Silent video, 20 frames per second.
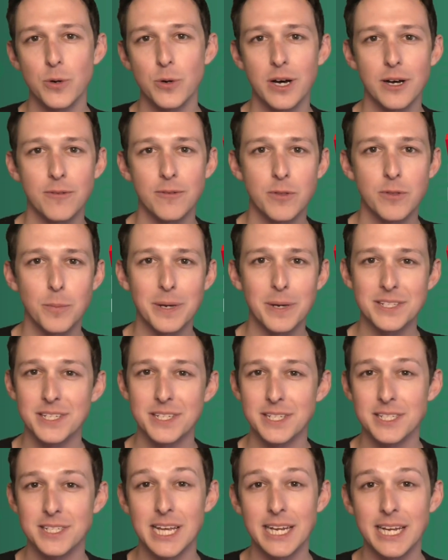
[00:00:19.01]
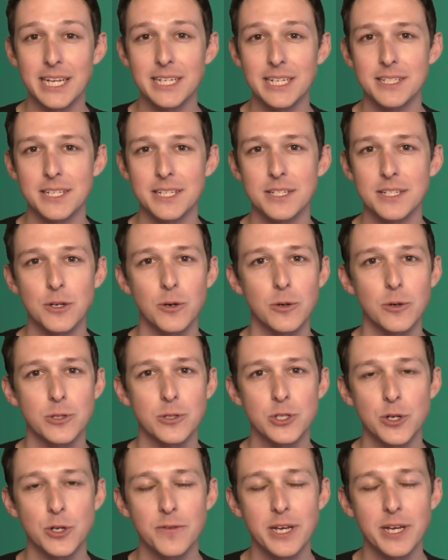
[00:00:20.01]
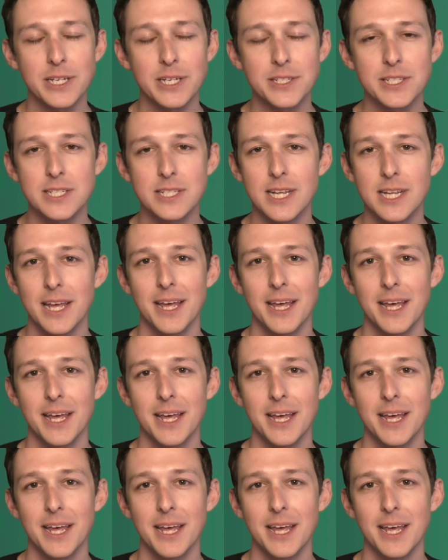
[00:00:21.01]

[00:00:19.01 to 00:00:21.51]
of the basic settings in Zoho surveys